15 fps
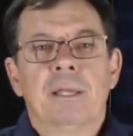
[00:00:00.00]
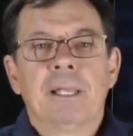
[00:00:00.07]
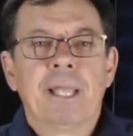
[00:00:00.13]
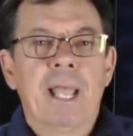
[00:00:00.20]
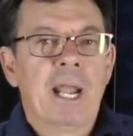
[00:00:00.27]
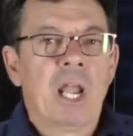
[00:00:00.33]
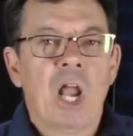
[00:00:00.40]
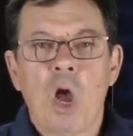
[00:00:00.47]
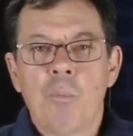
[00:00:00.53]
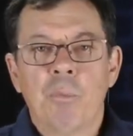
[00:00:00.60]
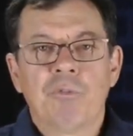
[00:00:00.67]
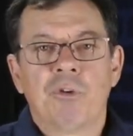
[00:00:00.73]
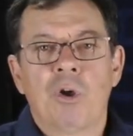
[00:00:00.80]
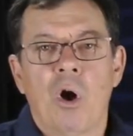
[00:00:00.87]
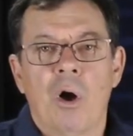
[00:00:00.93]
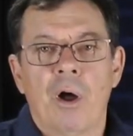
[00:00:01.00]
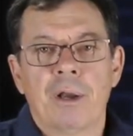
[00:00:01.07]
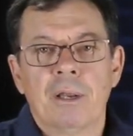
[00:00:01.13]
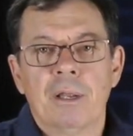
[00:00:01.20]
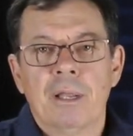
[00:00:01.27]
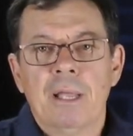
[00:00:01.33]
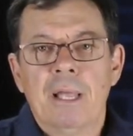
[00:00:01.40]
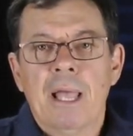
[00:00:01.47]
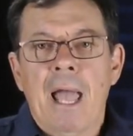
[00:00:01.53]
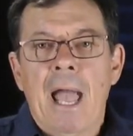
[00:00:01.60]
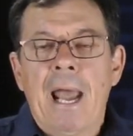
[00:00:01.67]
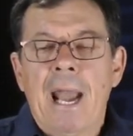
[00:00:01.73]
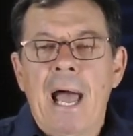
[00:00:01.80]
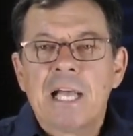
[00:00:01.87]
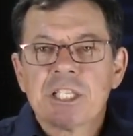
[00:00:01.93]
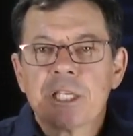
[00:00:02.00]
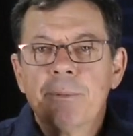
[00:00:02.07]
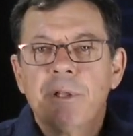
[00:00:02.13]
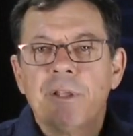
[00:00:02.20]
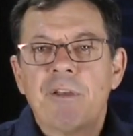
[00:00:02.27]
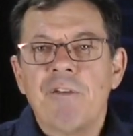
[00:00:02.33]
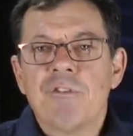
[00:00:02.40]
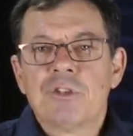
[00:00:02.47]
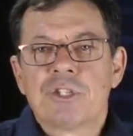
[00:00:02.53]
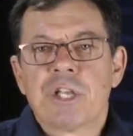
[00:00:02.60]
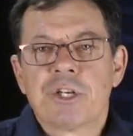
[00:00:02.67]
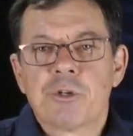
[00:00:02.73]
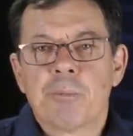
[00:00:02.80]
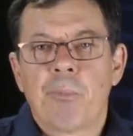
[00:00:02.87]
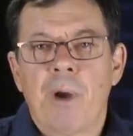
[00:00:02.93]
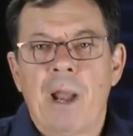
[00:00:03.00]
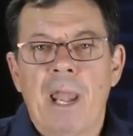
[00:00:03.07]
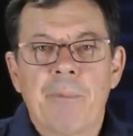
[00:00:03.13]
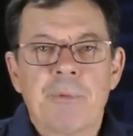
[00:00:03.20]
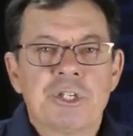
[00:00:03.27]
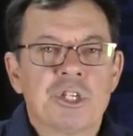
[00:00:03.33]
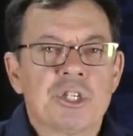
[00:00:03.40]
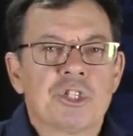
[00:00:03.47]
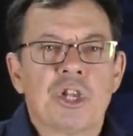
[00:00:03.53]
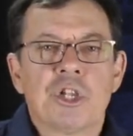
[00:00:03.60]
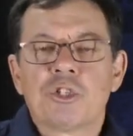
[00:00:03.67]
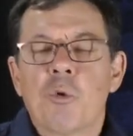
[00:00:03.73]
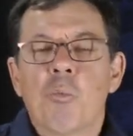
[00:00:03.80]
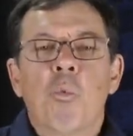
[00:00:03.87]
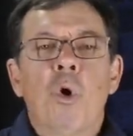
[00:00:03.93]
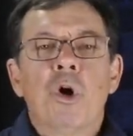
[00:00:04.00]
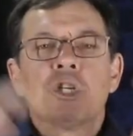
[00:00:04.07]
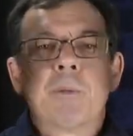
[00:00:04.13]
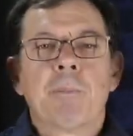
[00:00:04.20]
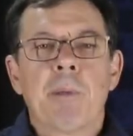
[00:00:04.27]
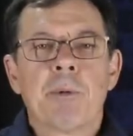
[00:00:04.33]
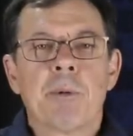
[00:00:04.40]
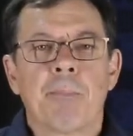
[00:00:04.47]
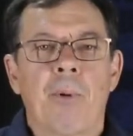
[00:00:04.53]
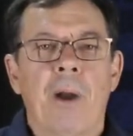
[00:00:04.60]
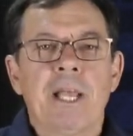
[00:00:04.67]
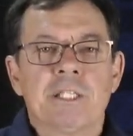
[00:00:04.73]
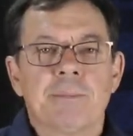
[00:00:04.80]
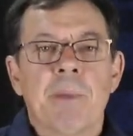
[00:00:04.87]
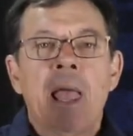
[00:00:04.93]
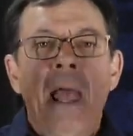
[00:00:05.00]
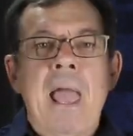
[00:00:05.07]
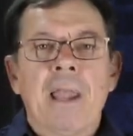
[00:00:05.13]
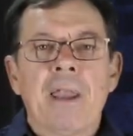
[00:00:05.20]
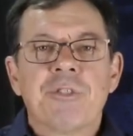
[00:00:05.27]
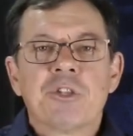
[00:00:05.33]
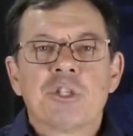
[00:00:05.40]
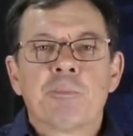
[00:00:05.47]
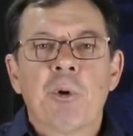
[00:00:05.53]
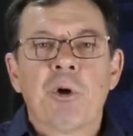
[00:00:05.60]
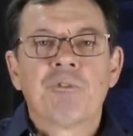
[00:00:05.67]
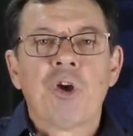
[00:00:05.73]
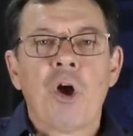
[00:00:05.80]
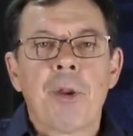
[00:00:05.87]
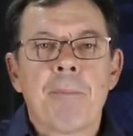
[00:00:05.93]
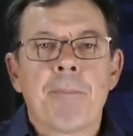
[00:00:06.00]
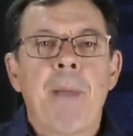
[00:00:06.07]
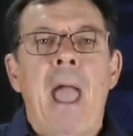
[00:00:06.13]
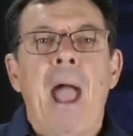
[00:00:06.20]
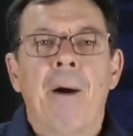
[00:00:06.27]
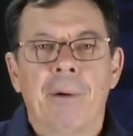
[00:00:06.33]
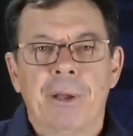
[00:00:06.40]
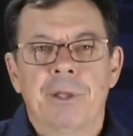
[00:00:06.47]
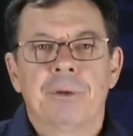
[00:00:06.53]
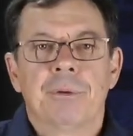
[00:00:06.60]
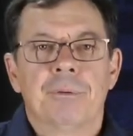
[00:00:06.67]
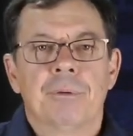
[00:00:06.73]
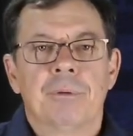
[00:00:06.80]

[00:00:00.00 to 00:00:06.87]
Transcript: get alone with God and ask Him to give you such a prayer language, just to worship Him and praise Him. Let the Spirit of God empower you.